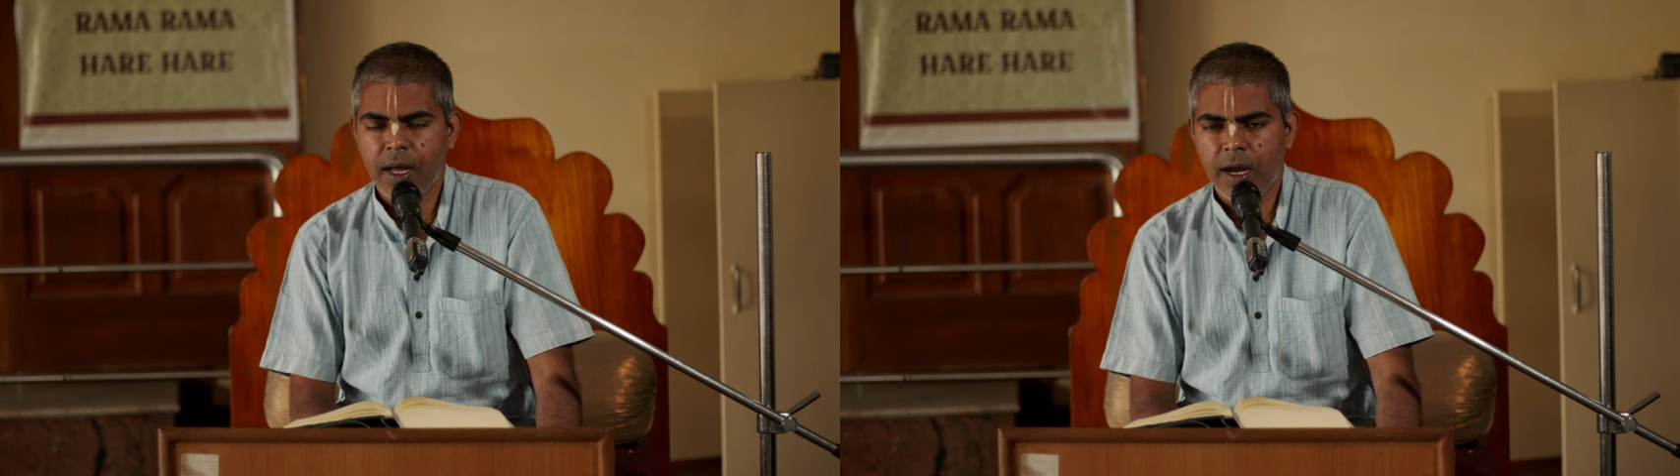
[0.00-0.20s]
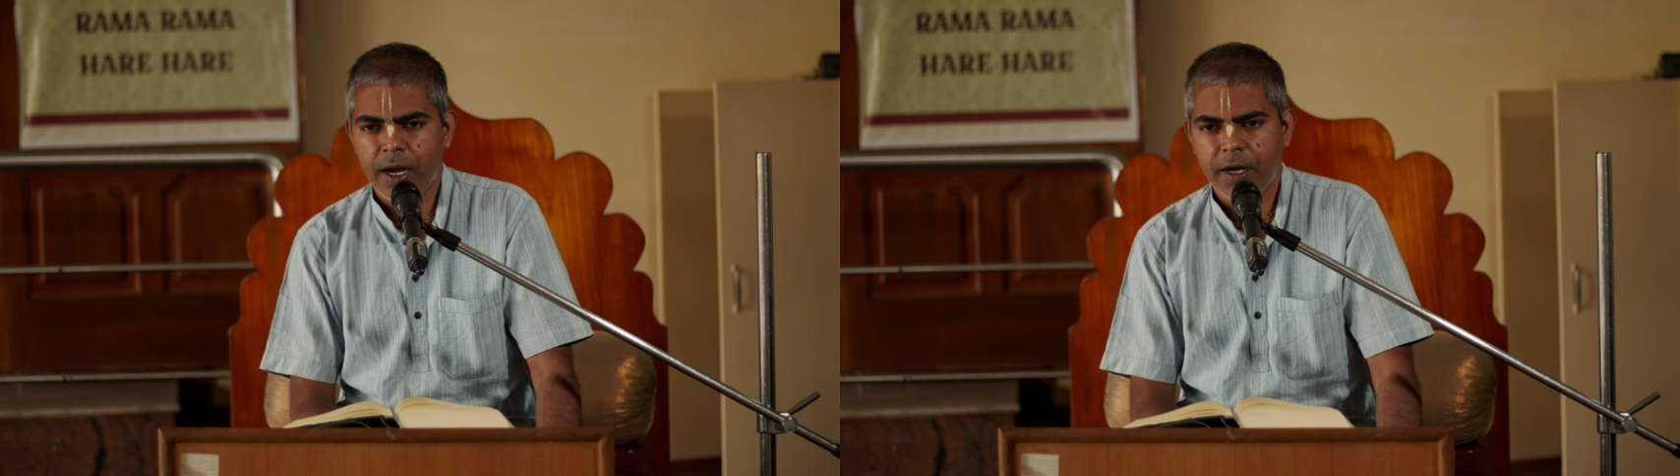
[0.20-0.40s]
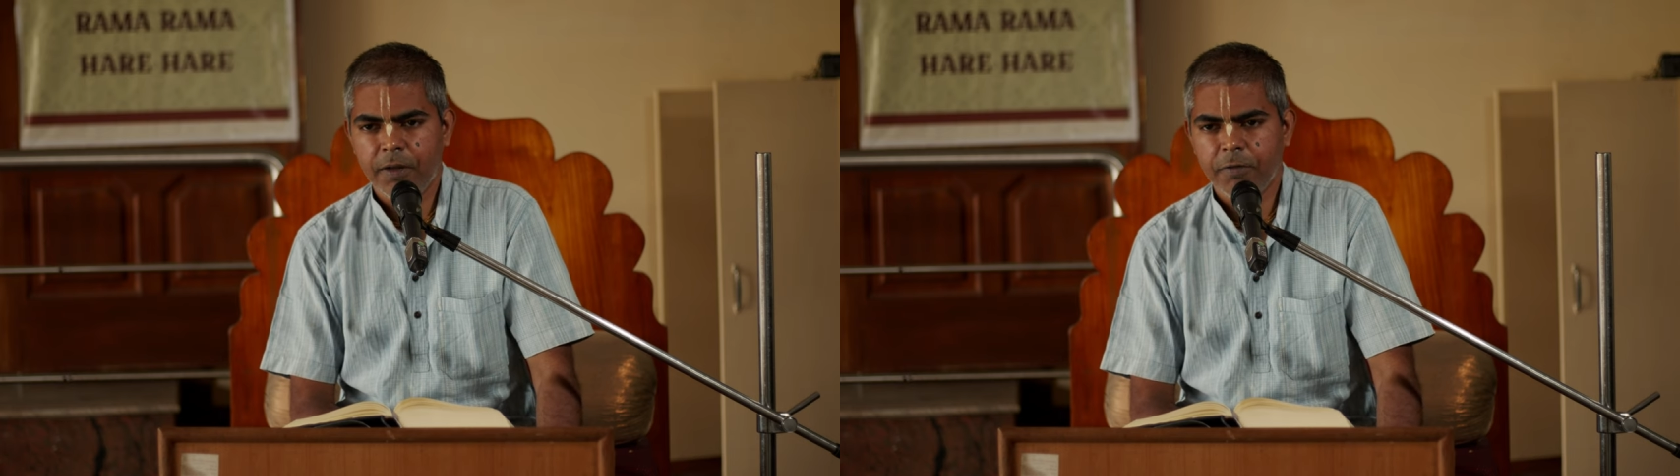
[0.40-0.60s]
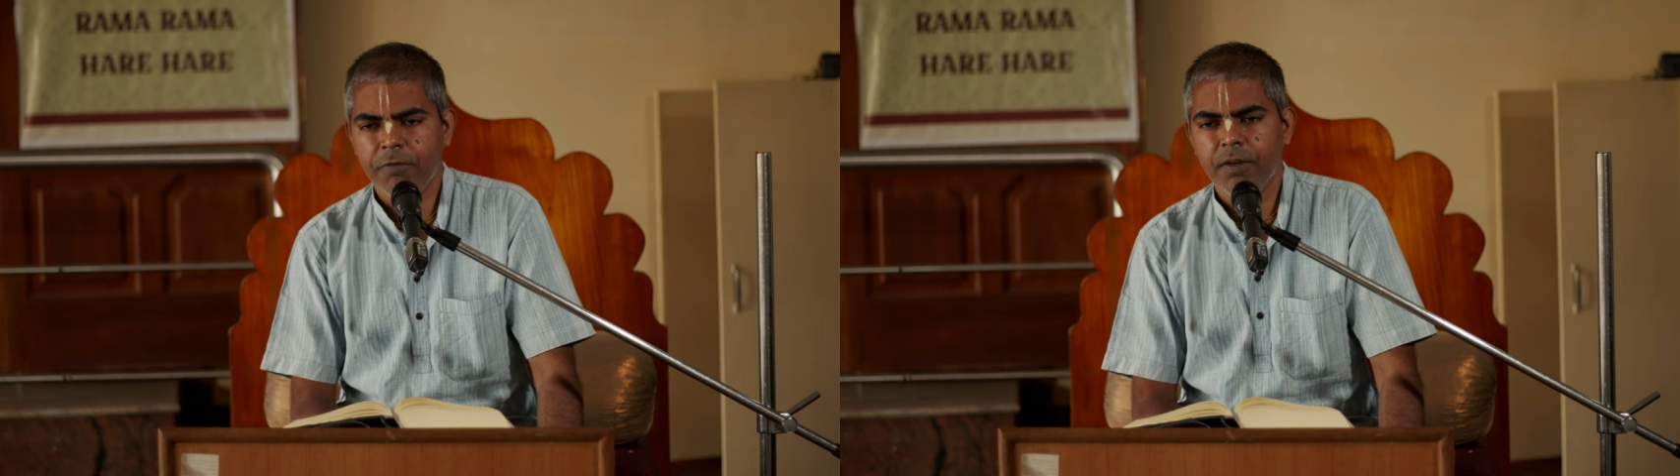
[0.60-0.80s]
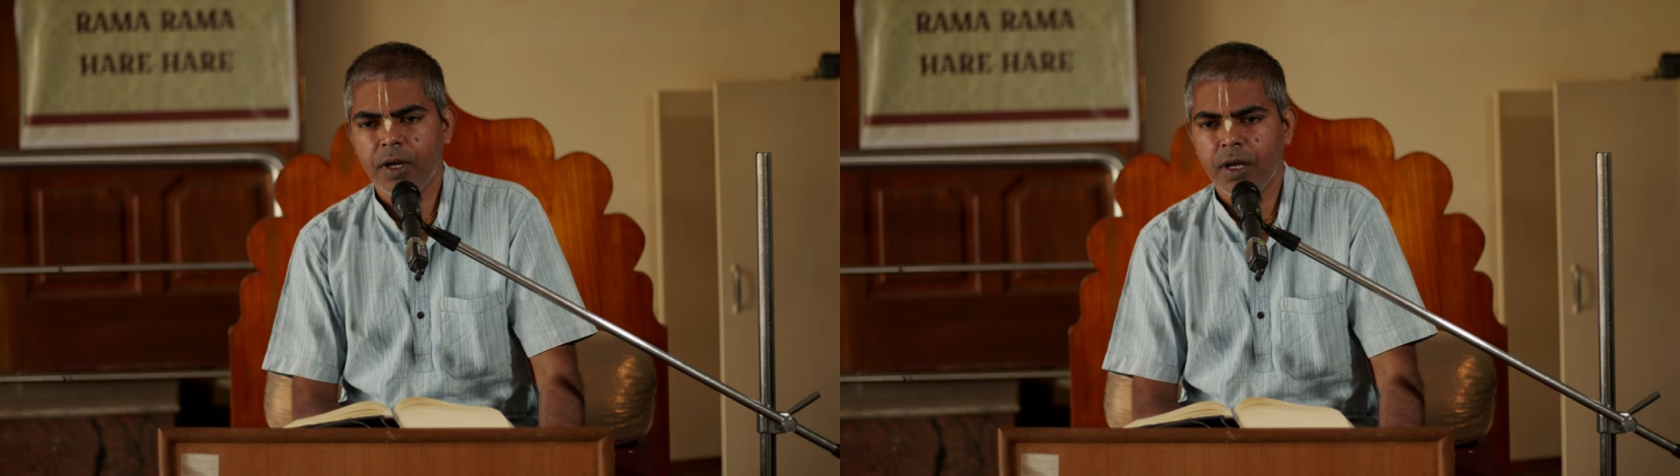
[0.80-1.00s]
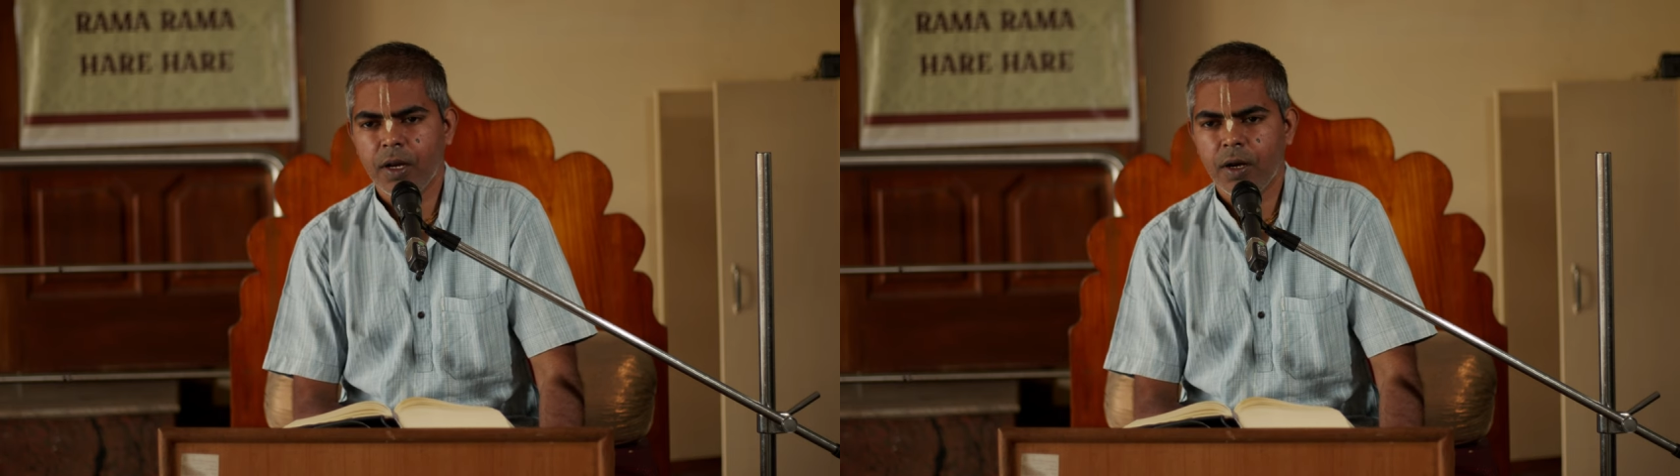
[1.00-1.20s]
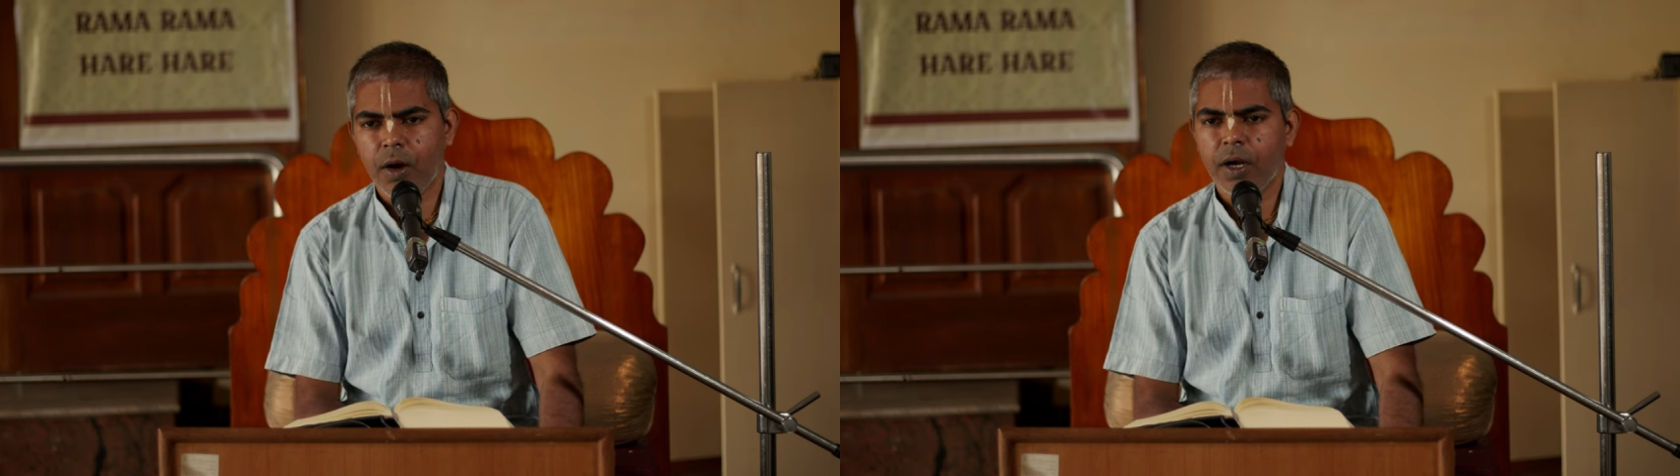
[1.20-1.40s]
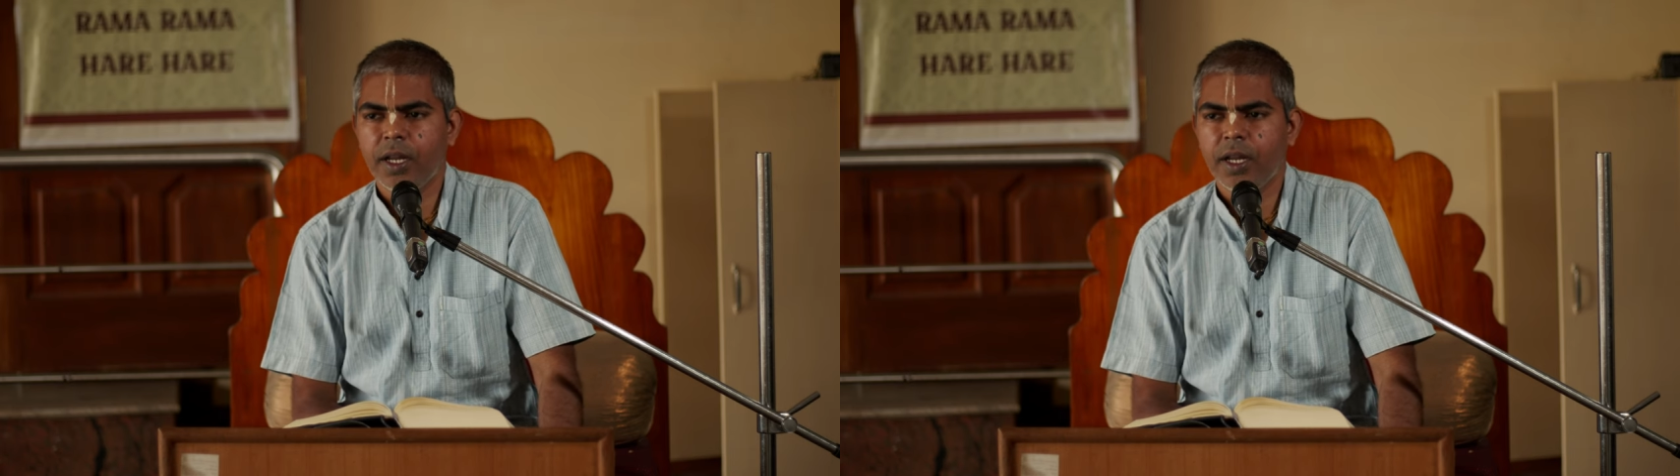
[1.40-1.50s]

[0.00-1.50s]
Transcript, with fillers: And if we are not